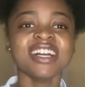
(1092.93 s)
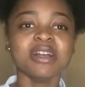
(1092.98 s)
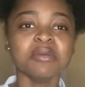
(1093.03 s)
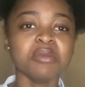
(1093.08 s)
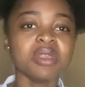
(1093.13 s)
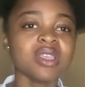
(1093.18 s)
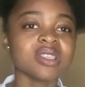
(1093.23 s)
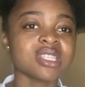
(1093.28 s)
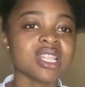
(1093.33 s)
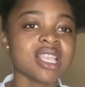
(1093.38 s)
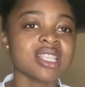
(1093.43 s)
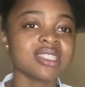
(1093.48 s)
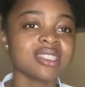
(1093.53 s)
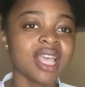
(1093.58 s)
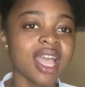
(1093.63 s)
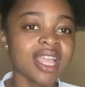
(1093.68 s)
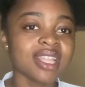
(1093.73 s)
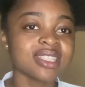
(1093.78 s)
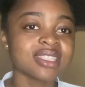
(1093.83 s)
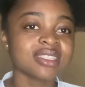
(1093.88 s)
Me, I was like,
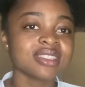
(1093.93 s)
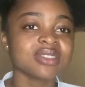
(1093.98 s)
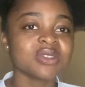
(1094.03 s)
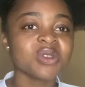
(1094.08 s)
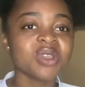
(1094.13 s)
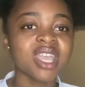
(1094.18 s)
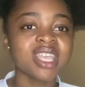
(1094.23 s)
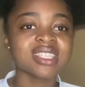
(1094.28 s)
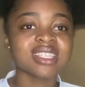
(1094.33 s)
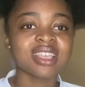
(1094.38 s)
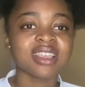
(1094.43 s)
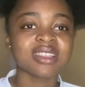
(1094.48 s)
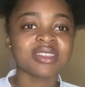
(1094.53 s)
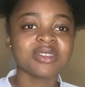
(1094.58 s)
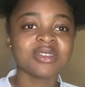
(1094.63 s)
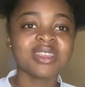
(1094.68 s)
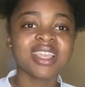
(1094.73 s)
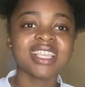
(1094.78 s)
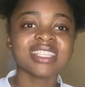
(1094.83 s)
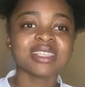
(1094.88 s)
sad, you guys
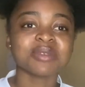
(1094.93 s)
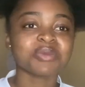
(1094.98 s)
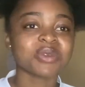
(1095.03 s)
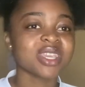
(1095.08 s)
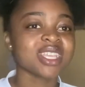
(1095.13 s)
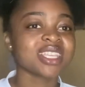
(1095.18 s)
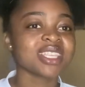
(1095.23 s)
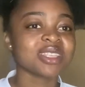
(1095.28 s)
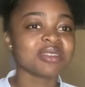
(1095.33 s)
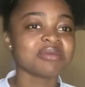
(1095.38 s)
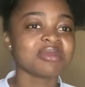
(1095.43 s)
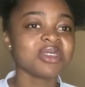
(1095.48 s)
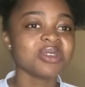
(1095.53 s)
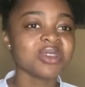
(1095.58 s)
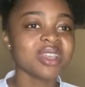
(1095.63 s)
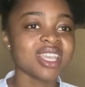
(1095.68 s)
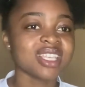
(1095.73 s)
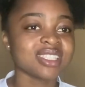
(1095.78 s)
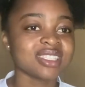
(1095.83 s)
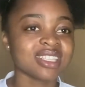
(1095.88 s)
are pranking me, you
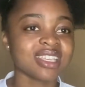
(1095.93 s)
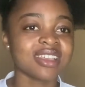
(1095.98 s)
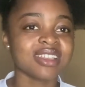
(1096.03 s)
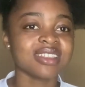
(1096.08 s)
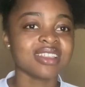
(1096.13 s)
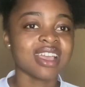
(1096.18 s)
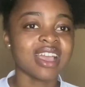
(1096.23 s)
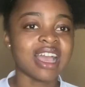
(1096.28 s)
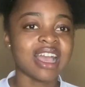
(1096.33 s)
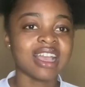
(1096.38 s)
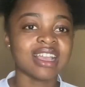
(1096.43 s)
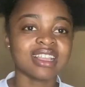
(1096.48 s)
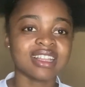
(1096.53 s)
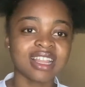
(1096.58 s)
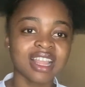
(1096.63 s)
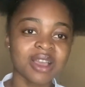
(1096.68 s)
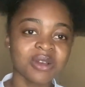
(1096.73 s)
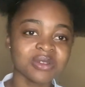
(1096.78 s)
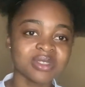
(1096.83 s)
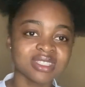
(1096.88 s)
guys are
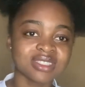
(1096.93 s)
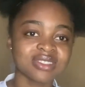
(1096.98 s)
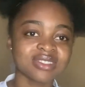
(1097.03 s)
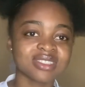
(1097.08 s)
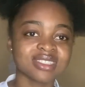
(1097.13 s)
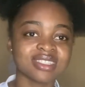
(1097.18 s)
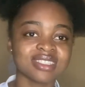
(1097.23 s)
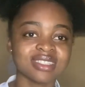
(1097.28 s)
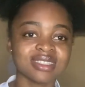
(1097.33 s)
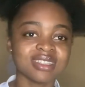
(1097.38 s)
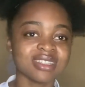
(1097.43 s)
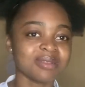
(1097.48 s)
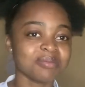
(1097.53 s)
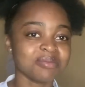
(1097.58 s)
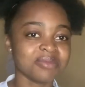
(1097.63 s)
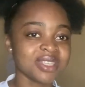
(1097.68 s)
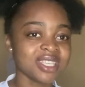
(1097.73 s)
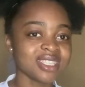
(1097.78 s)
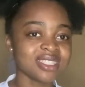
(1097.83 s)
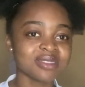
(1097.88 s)
clowns.
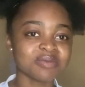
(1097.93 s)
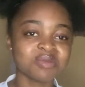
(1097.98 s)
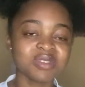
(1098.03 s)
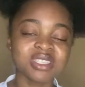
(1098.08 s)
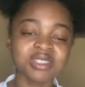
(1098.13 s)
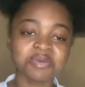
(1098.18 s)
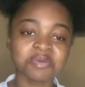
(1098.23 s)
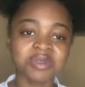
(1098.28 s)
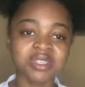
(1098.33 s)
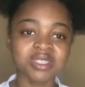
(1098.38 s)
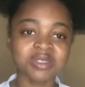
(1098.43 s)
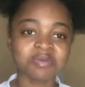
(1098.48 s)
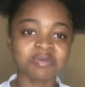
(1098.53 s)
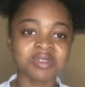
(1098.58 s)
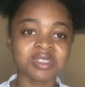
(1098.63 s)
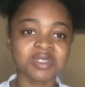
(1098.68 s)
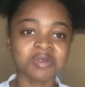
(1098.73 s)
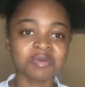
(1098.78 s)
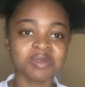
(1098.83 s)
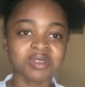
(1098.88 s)
Beans.
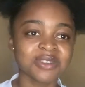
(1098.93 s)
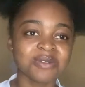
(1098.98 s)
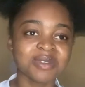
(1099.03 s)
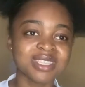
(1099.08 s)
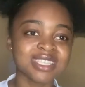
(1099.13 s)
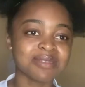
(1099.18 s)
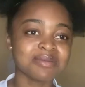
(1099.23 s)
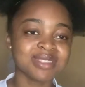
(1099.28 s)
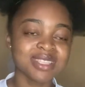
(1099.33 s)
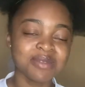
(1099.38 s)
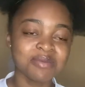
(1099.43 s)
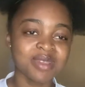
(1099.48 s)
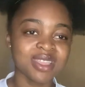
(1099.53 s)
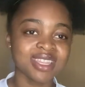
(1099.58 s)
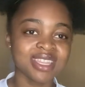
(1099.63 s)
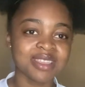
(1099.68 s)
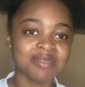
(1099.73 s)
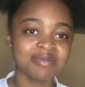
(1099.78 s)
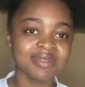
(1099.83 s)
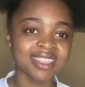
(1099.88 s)
So I'm seeing my
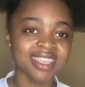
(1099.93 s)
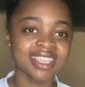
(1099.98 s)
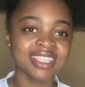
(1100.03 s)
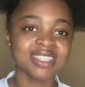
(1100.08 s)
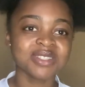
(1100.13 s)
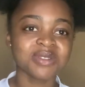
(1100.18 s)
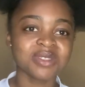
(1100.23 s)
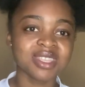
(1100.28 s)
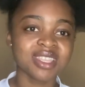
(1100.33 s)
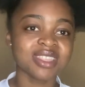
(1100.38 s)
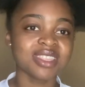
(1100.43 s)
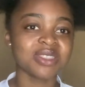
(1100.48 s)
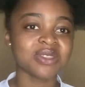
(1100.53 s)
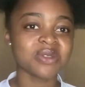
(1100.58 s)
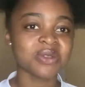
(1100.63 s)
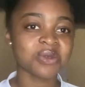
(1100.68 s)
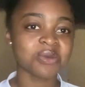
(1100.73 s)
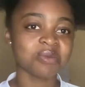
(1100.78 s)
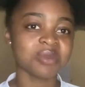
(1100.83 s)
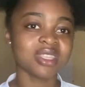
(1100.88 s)
name there, I just wanted the
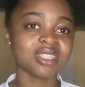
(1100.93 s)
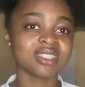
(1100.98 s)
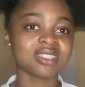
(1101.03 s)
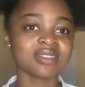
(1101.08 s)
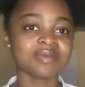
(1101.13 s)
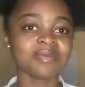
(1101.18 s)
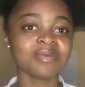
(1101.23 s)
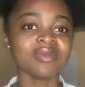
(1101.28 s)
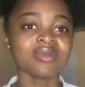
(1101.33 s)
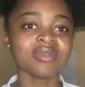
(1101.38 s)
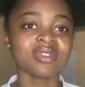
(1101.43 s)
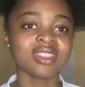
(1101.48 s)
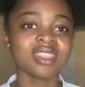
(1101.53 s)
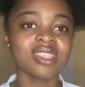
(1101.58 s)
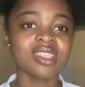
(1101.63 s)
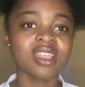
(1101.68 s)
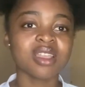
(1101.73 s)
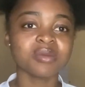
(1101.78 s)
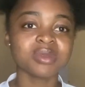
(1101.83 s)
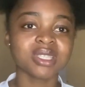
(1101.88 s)
document.
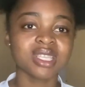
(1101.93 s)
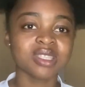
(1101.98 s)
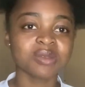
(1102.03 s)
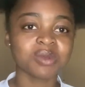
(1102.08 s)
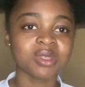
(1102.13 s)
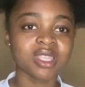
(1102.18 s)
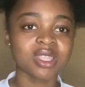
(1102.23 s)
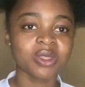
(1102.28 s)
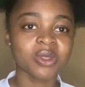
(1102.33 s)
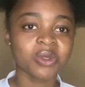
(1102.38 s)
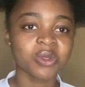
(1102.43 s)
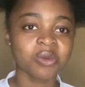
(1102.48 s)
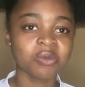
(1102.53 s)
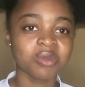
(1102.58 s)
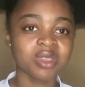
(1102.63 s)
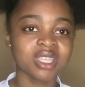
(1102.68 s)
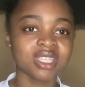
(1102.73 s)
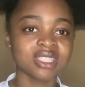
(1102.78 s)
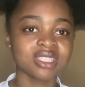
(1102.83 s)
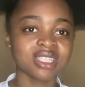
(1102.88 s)
So come sent me the
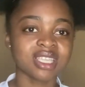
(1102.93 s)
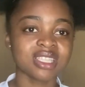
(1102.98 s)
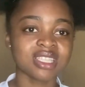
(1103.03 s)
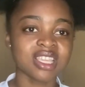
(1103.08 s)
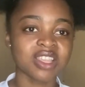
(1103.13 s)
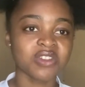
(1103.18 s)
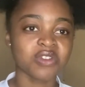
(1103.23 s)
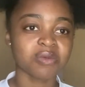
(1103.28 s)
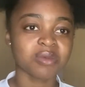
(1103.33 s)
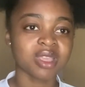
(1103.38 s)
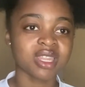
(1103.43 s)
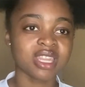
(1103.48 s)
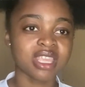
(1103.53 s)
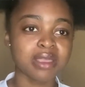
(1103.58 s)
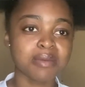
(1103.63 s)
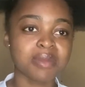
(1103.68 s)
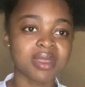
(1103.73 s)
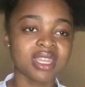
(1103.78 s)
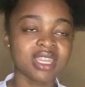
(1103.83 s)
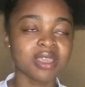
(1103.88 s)
document, I checked for my
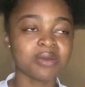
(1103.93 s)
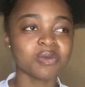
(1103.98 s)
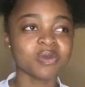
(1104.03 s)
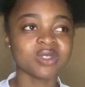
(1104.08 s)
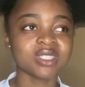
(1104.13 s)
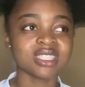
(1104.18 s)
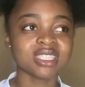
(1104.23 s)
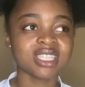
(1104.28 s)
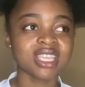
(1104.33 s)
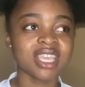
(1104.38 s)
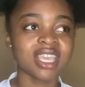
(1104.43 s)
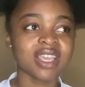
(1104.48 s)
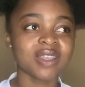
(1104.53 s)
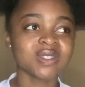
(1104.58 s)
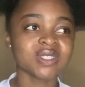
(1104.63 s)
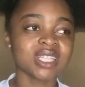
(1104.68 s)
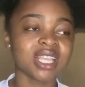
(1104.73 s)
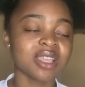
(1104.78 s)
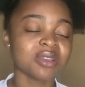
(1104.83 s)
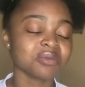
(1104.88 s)
name was there. I
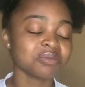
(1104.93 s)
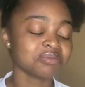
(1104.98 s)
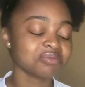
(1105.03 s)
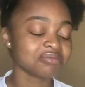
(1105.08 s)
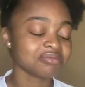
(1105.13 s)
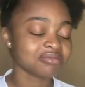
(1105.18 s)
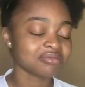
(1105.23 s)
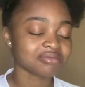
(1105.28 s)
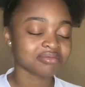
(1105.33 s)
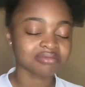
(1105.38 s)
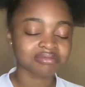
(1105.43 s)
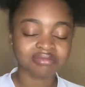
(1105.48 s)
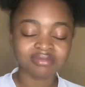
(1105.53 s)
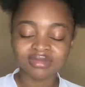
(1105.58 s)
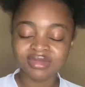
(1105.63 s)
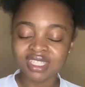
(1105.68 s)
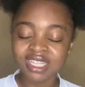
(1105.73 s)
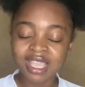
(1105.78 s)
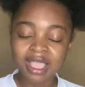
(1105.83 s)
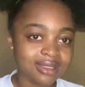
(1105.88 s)
was like,
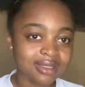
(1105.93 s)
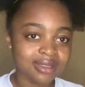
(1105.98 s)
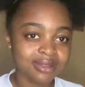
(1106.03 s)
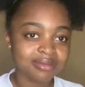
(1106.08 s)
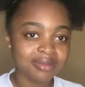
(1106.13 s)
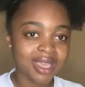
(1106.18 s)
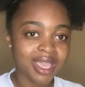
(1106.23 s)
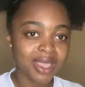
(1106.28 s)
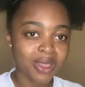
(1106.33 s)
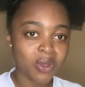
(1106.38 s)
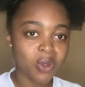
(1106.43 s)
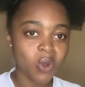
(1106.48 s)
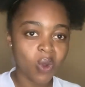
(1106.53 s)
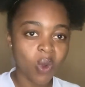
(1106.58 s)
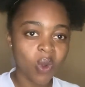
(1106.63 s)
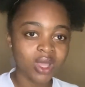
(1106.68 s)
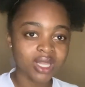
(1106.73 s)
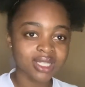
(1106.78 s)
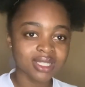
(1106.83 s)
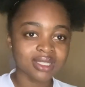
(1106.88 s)
my
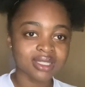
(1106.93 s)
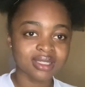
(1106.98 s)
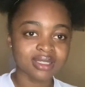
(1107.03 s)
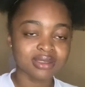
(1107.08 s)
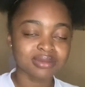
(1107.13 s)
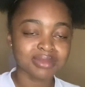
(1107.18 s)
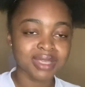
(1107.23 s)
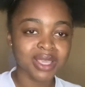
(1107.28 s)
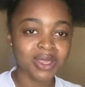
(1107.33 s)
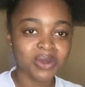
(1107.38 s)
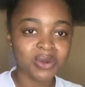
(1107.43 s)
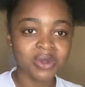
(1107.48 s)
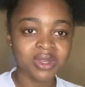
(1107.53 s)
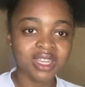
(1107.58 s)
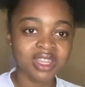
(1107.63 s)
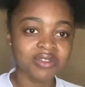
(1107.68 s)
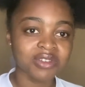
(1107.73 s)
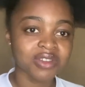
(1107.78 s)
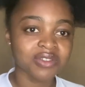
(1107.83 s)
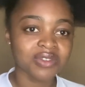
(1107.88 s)
god
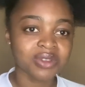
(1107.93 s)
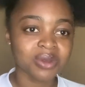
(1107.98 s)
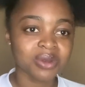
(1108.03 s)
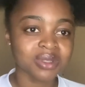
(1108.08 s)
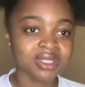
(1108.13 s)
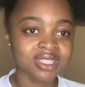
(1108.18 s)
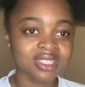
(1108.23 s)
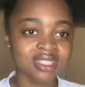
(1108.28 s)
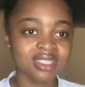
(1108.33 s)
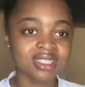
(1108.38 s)
never fails.